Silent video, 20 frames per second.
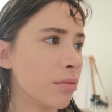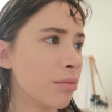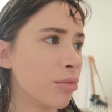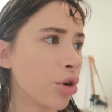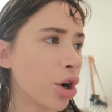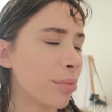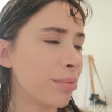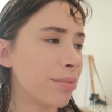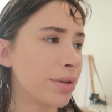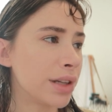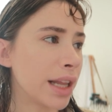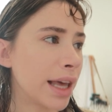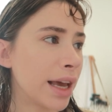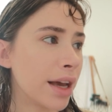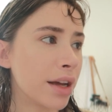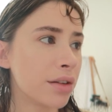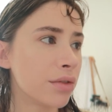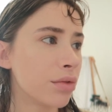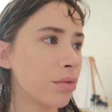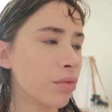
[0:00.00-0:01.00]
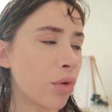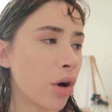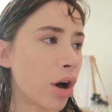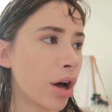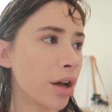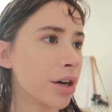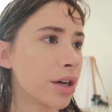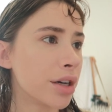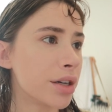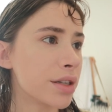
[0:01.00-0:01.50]
more plant
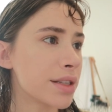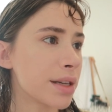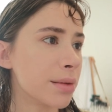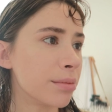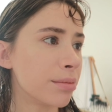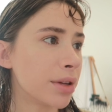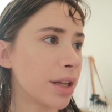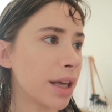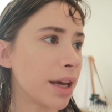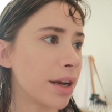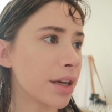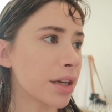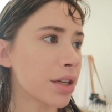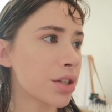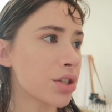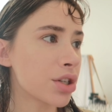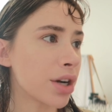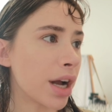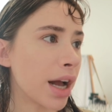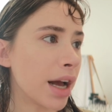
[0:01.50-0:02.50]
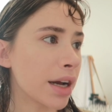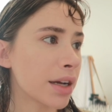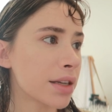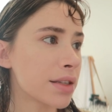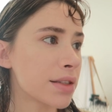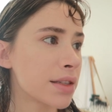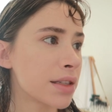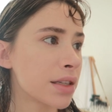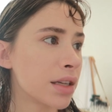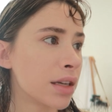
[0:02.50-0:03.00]
waters and plant
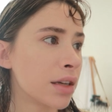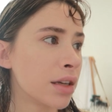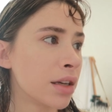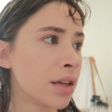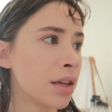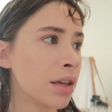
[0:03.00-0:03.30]
extracts,